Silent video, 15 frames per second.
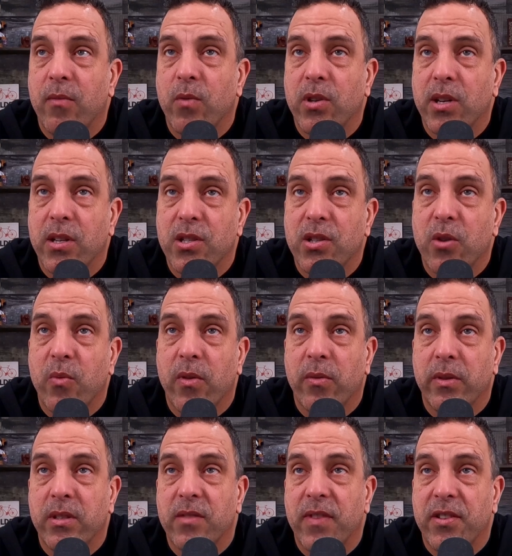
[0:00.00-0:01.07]
were done so with
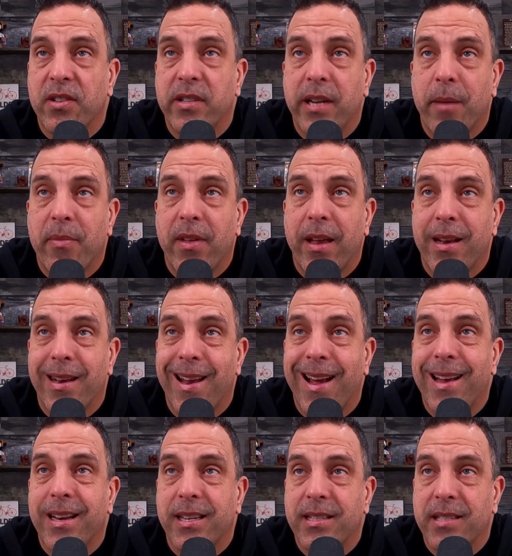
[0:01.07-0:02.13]
only sufficient depth and
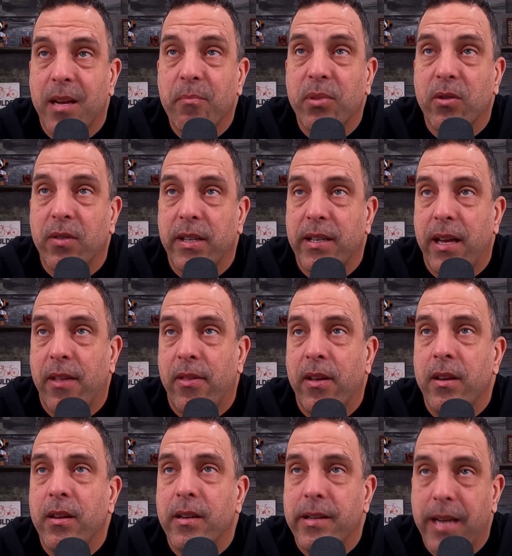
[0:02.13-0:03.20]
not exemplary
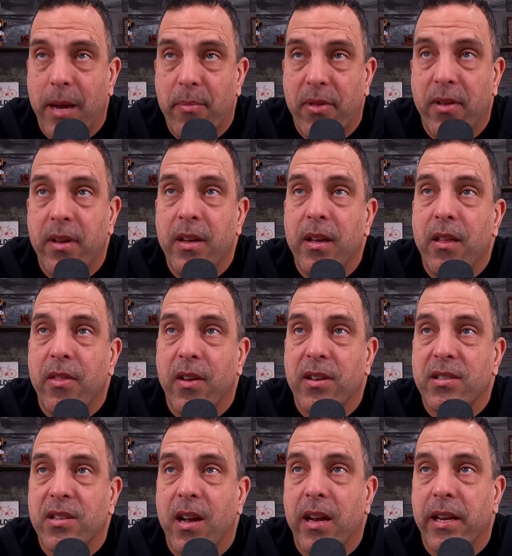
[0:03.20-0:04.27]
depth,
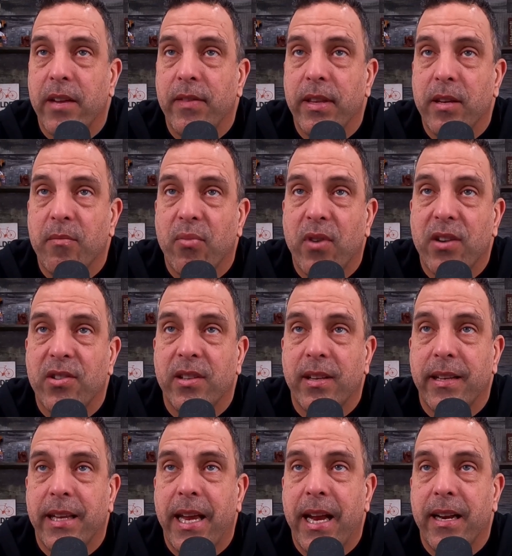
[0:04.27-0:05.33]
thus not giving the impression that
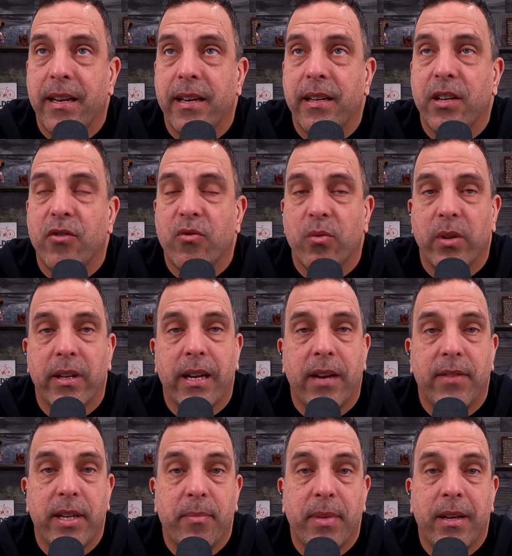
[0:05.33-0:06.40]
the candidate can truly dive
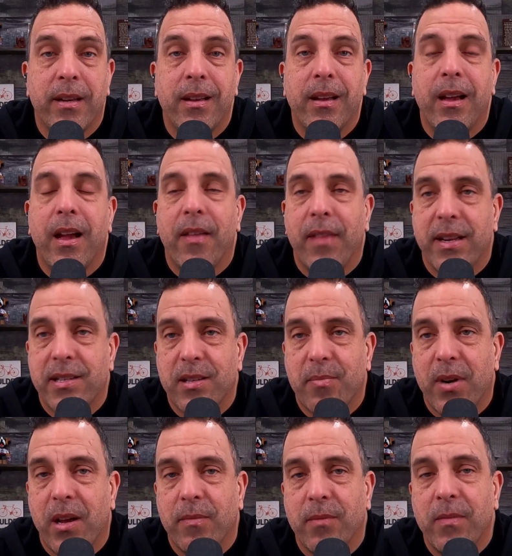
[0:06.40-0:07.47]
deep. And that's the
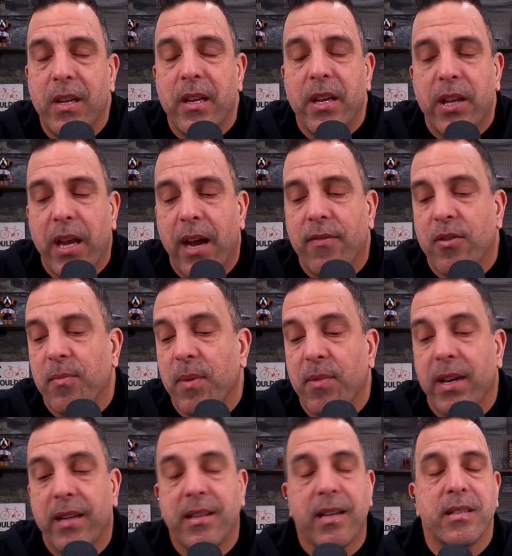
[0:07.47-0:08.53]
problem. You have to remember,
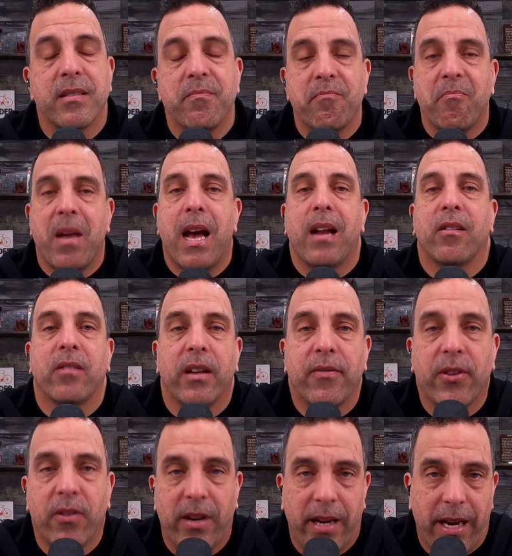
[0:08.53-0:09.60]
it doesn't matter if
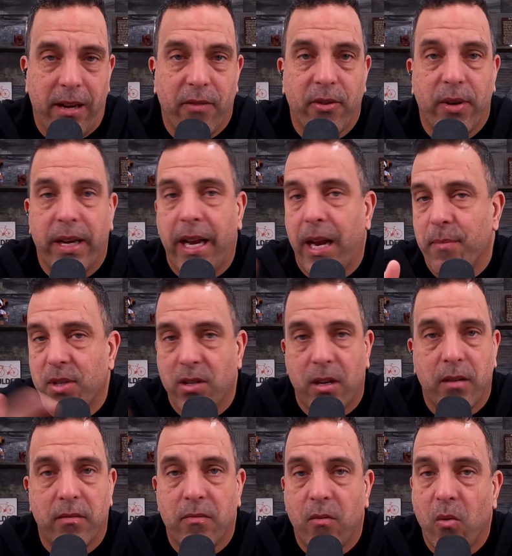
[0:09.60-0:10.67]
you're interviewing at
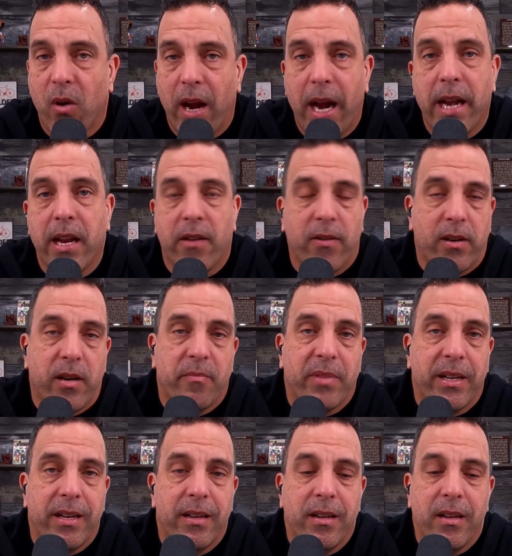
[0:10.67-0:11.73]
Amazon or any other
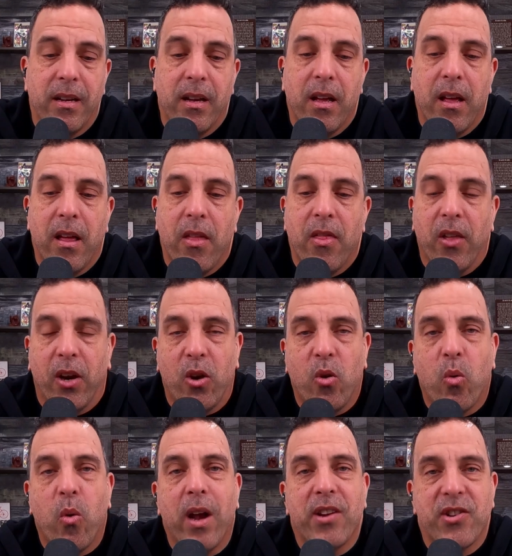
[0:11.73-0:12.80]
company. The
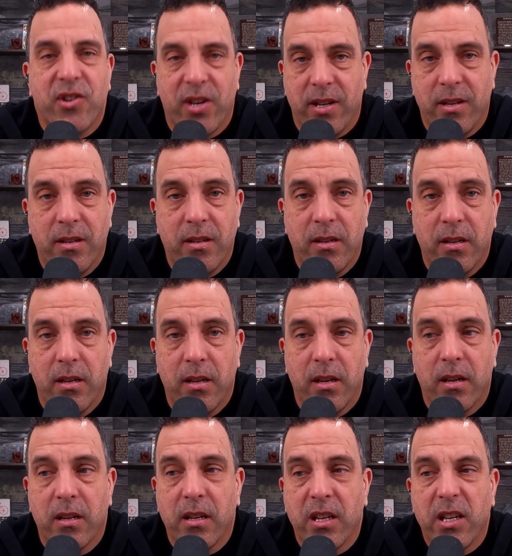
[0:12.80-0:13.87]
question
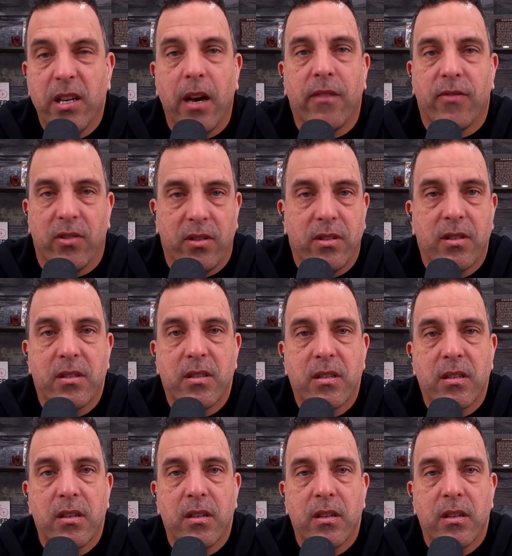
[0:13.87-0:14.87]
governs